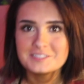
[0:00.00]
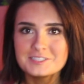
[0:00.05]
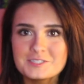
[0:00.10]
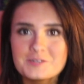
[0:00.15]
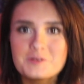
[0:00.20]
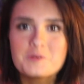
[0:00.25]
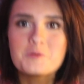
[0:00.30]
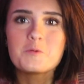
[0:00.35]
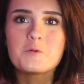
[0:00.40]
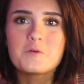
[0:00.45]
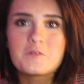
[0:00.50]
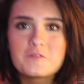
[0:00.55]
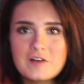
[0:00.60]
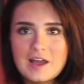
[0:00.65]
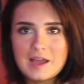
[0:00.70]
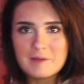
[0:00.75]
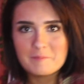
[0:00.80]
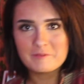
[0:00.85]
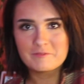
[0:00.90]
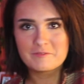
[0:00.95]
This is a cool
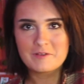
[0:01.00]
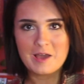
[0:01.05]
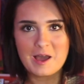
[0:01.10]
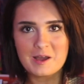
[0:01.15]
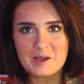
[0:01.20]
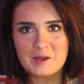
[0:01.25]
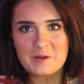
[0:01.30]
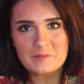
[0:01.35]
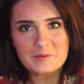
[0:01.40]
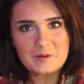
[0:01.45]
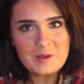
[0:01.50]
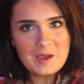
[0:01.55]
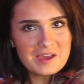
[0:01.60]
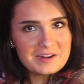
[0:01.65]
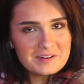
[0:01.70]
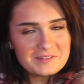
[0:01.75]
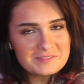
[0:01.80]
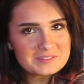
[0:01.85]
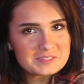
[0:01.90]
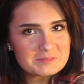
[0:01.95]
vibe we've got going on.
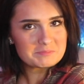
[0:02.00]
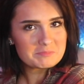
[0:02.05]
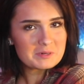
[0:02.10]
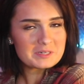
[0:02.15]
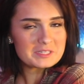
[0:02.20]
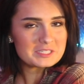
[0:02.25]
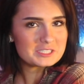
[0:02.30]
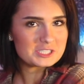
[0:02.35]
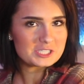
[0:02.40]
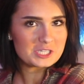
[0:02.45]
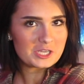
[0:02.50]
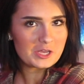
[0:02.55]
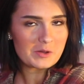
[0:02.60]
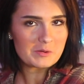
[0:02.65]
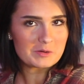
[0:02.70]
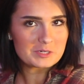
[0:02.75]
It's pretty chill.